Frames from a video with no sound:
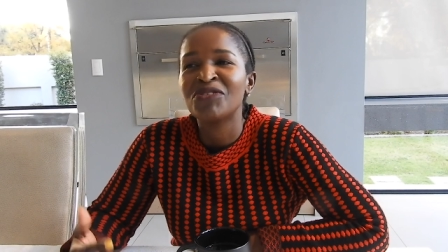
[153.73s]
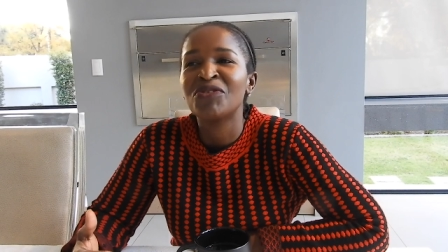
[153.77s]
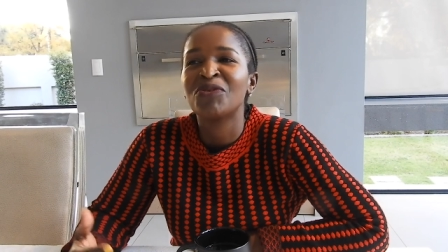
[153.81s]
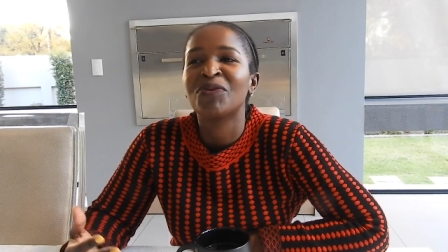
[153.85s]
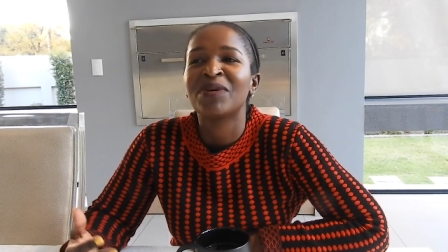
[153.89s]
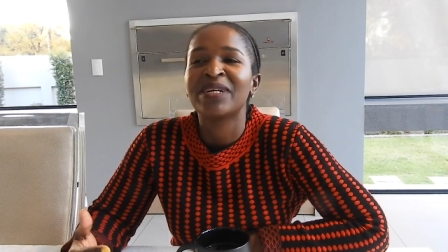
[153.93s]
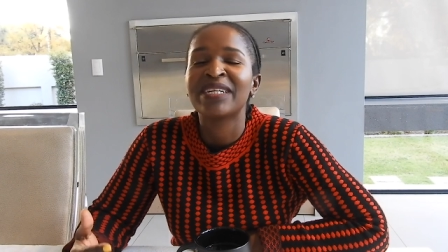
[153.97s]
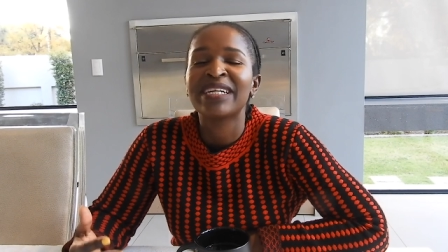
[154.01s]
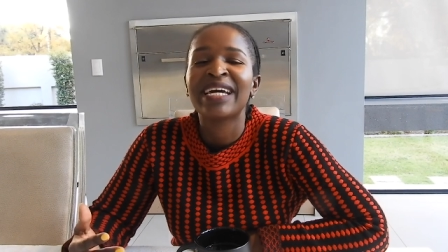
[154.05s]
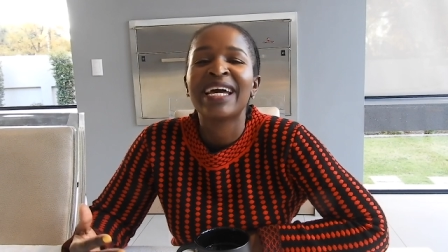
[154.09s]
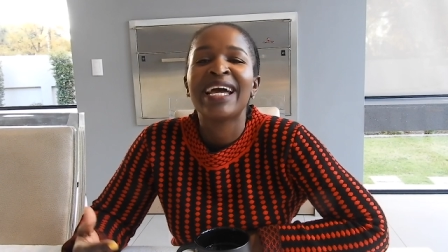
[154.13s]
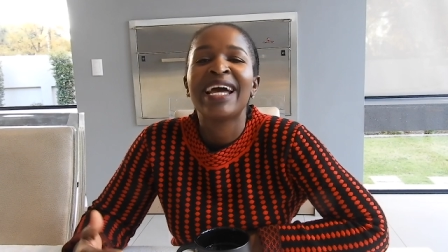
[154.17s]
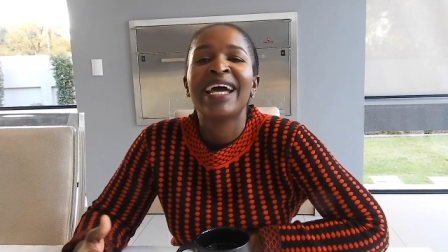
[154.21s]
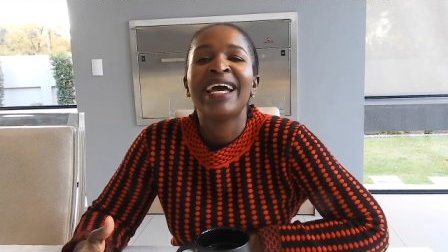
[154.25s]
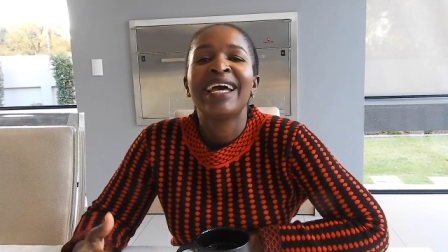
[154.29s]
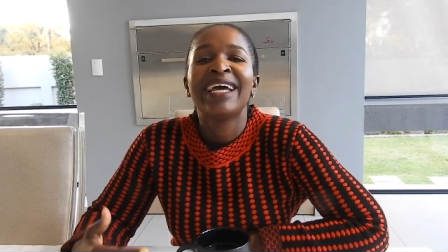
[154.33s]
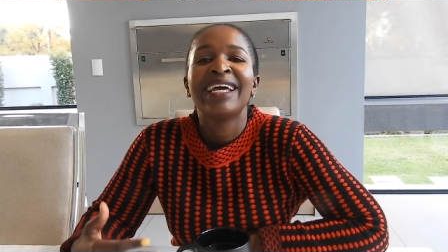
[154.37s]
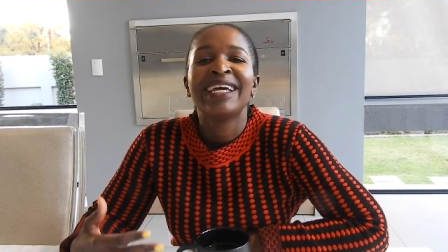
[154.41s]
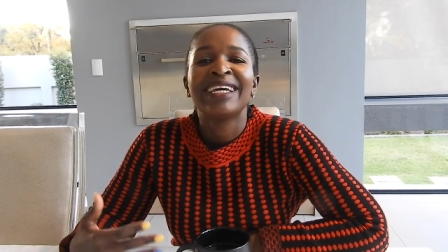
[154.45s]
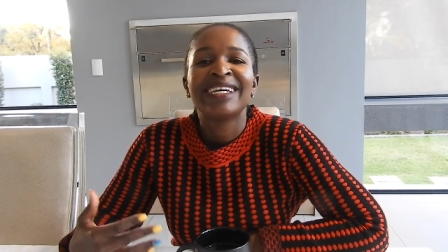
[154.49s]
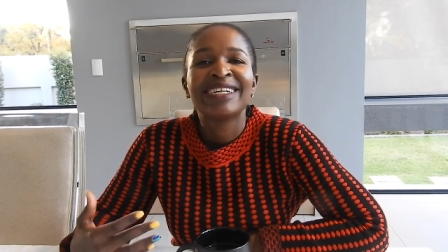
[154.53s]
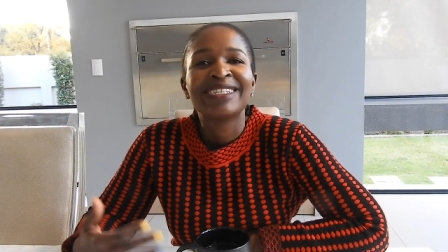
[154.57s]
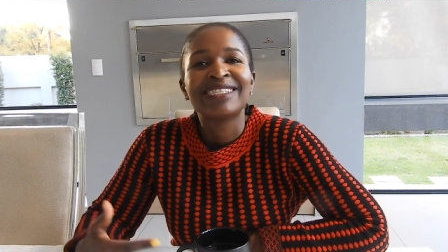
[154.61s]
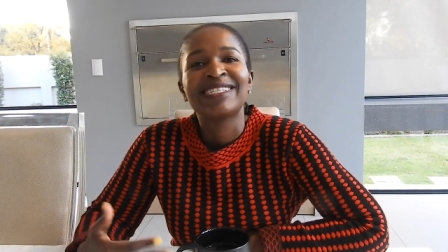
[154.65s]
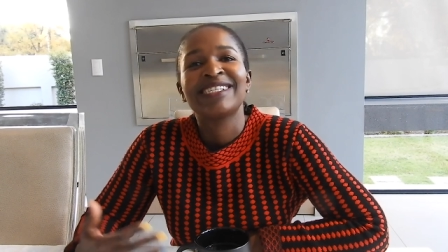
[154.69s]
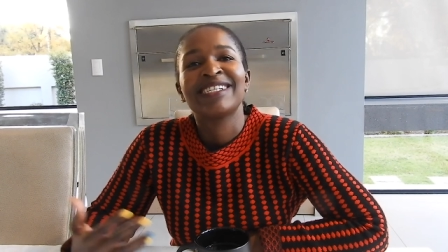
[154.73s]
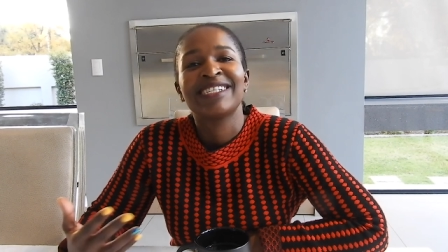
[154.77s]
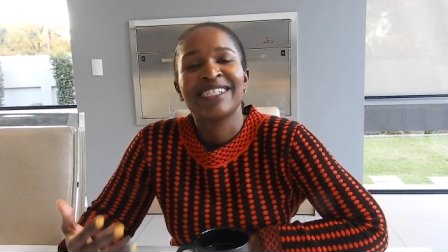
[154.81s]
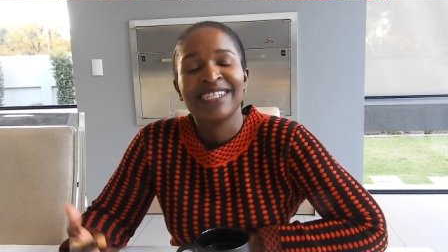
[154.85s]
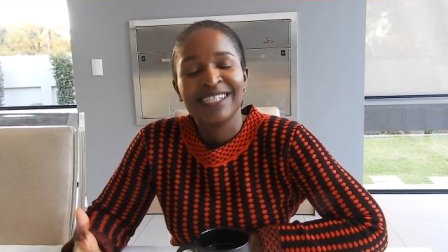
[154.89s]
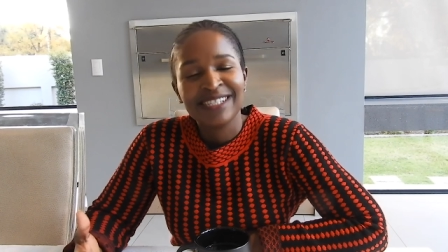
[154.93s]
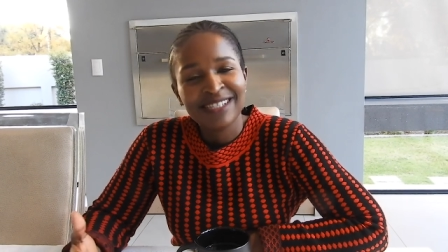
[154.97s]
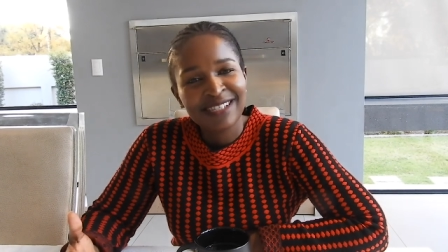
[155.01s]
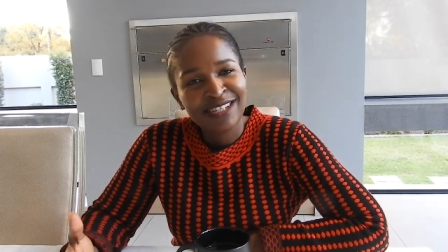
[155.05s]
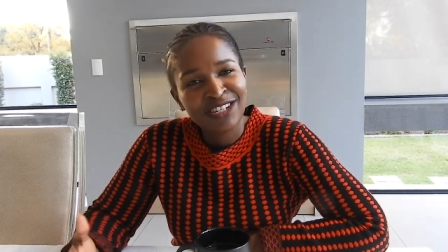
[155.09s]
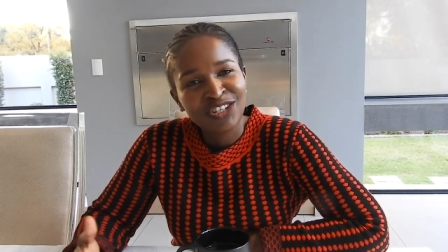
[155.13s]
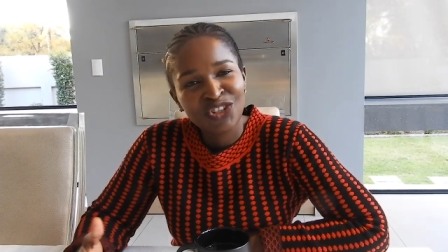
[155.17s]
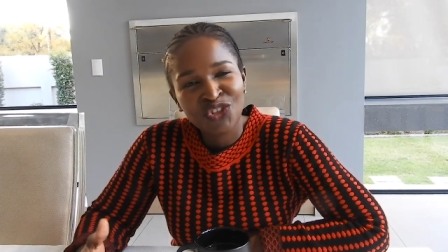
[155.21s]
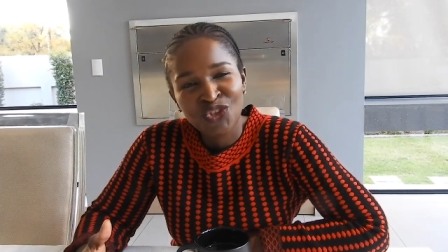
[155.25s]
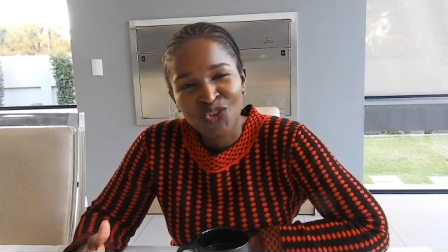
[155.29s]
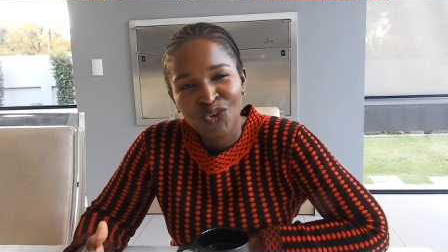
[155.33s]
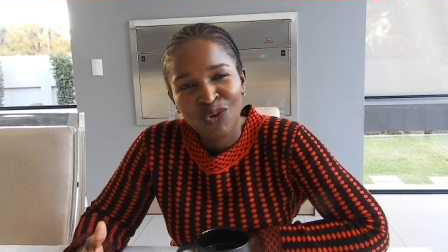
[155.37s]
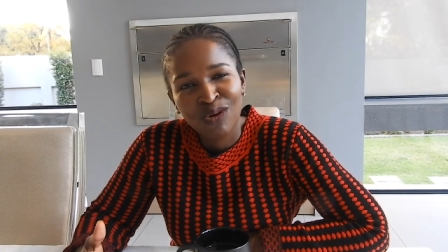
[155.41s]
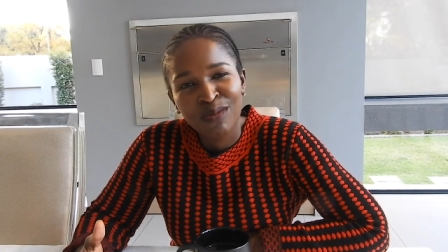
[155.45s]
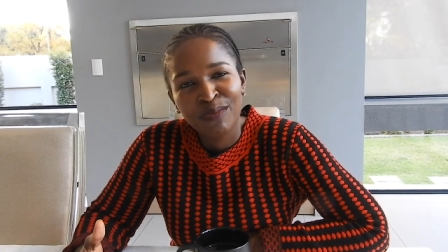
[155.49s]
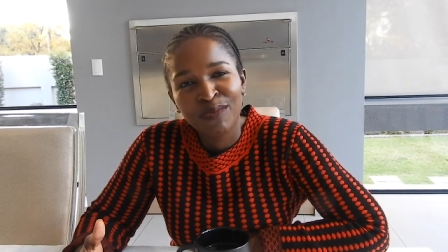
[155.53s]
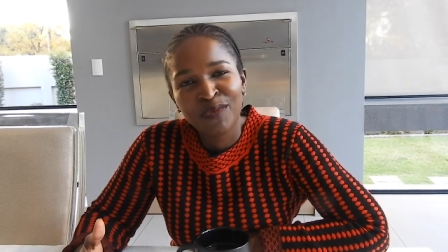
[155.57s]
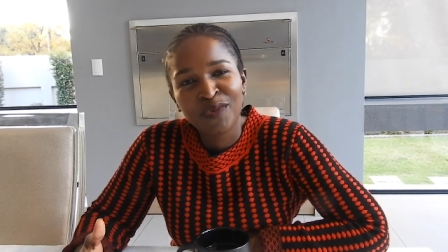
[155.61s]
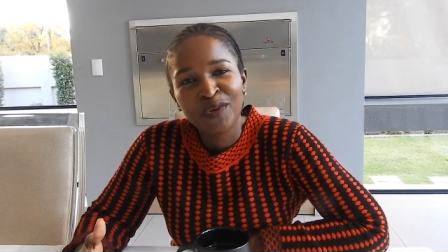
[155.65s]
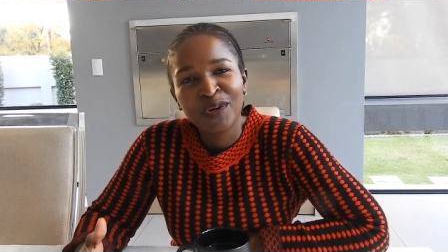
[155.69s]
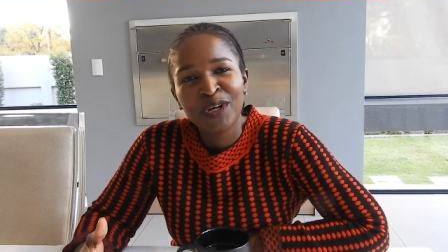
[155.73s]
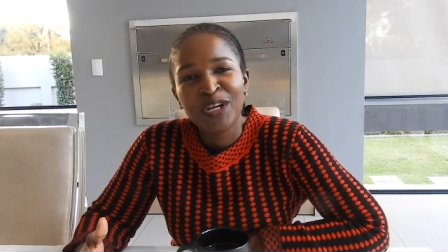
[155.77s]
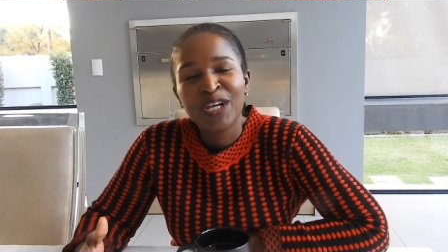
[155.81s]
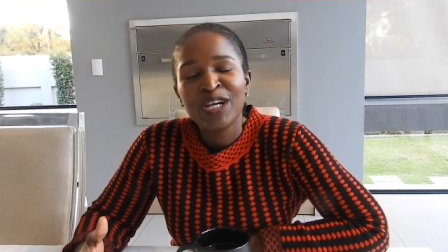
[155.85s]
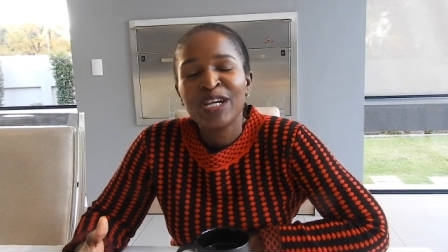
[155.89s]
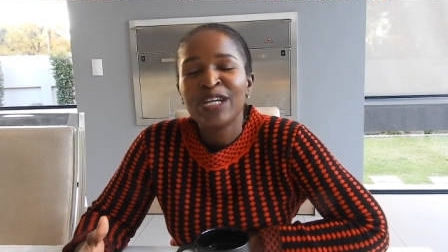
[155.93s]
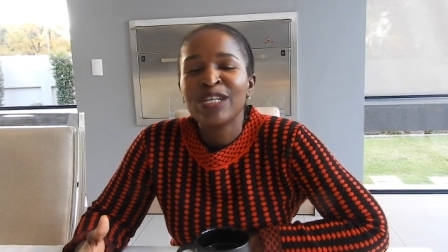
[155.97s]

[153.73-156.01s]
you know what, it's just a job.